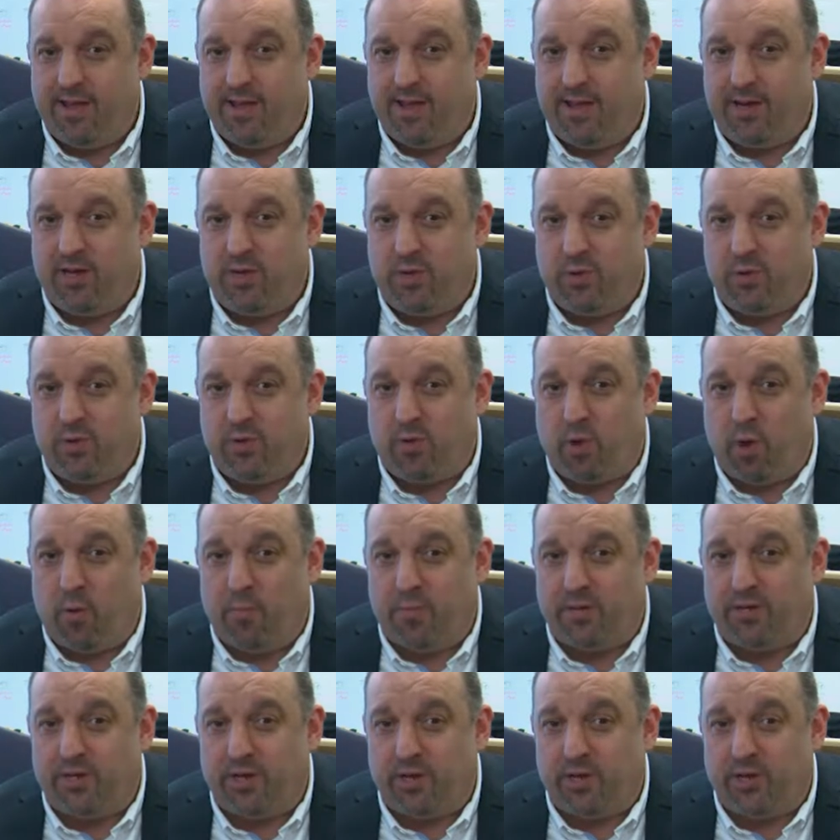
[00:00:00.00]
A new
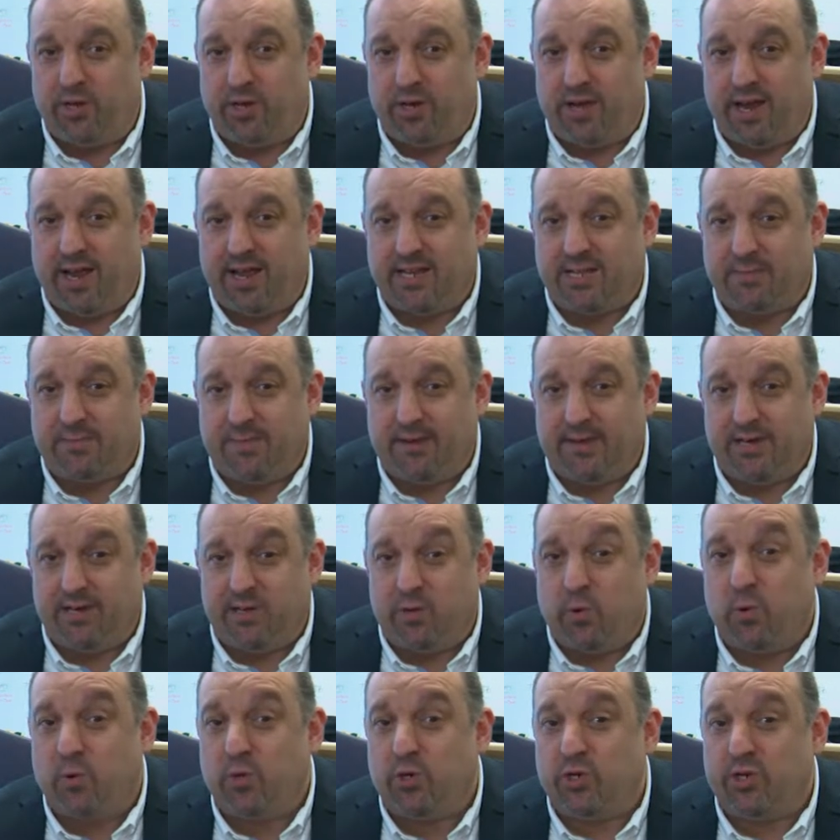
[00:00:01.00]
competition has
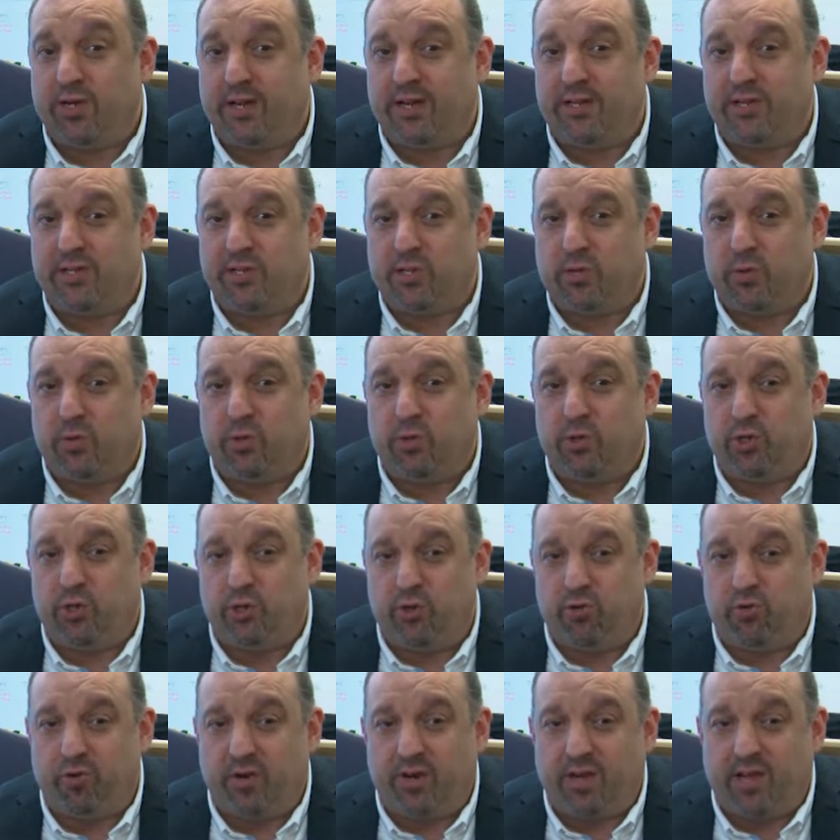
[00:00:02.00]
been launched to get school
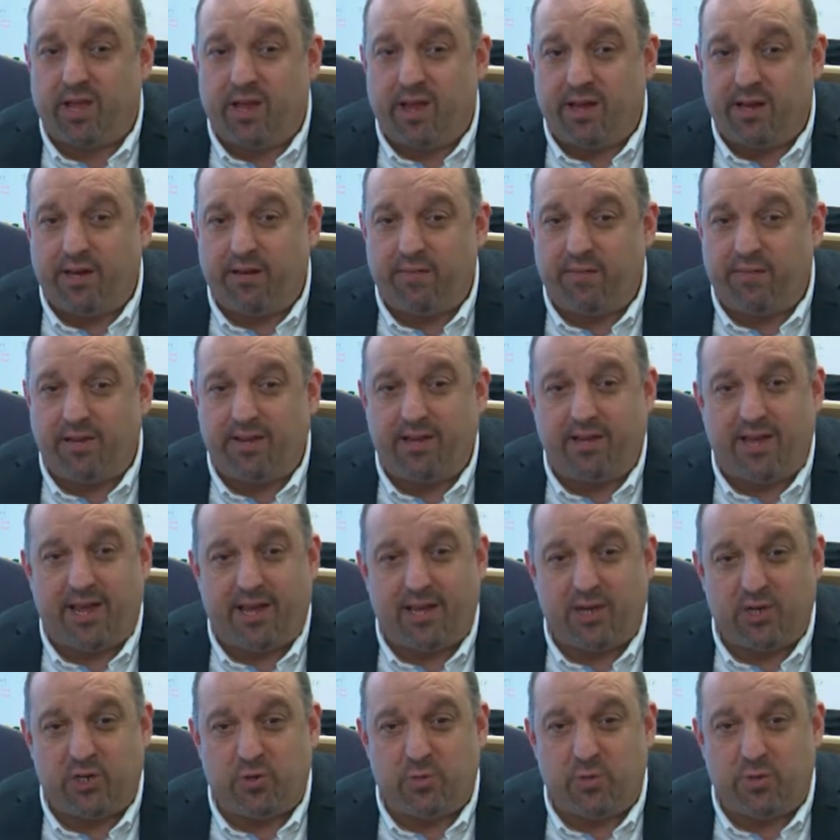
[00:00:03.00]
children in Cardiff
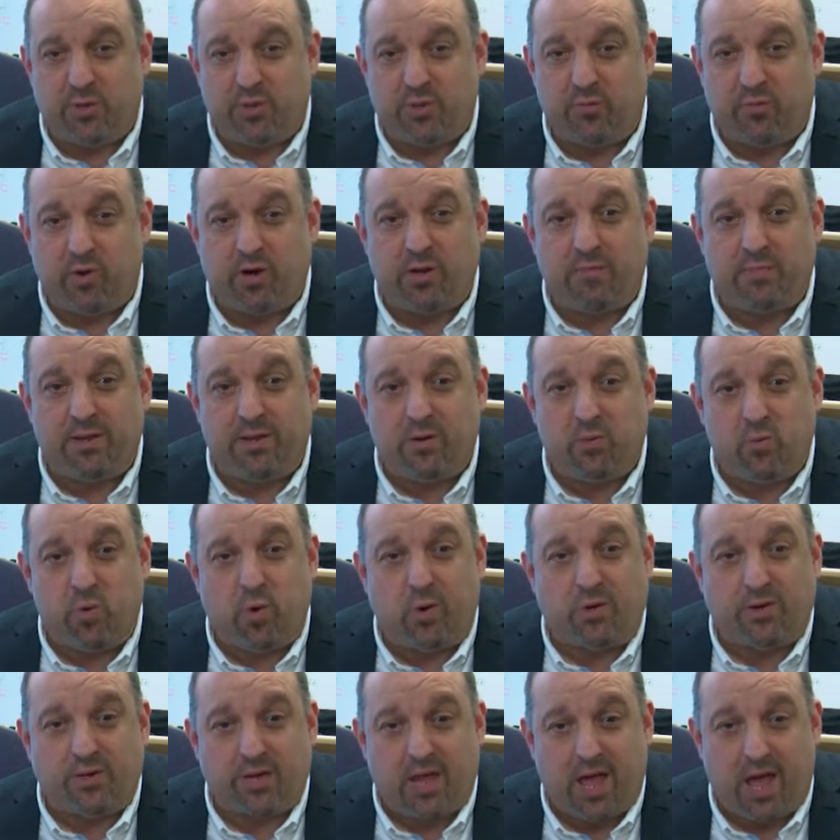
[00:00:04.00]
engaged with the Rugby
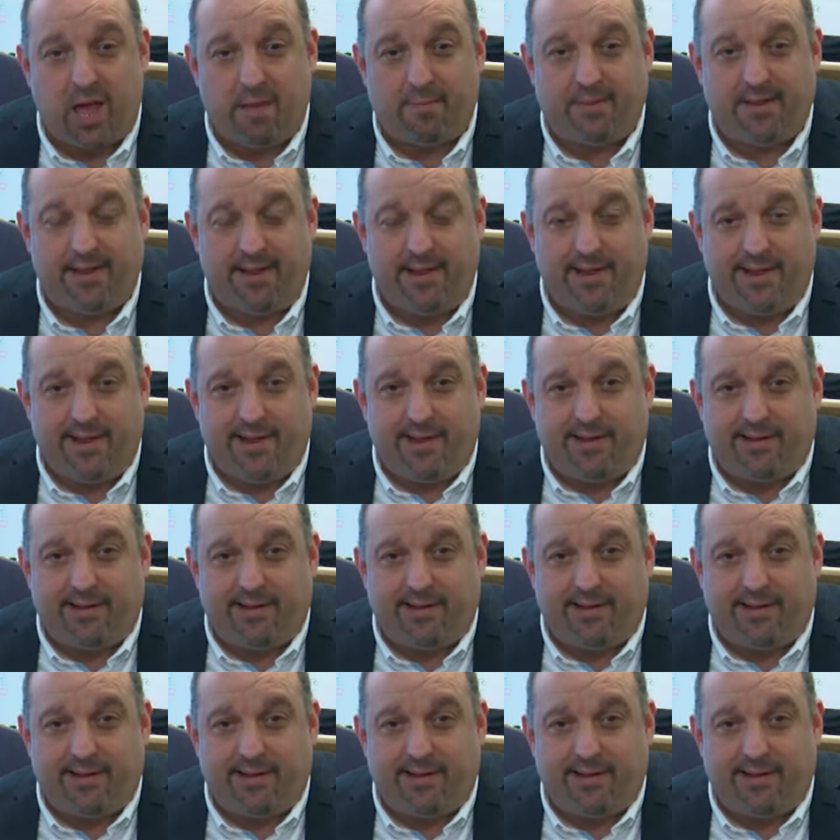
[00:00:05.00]
World Cup.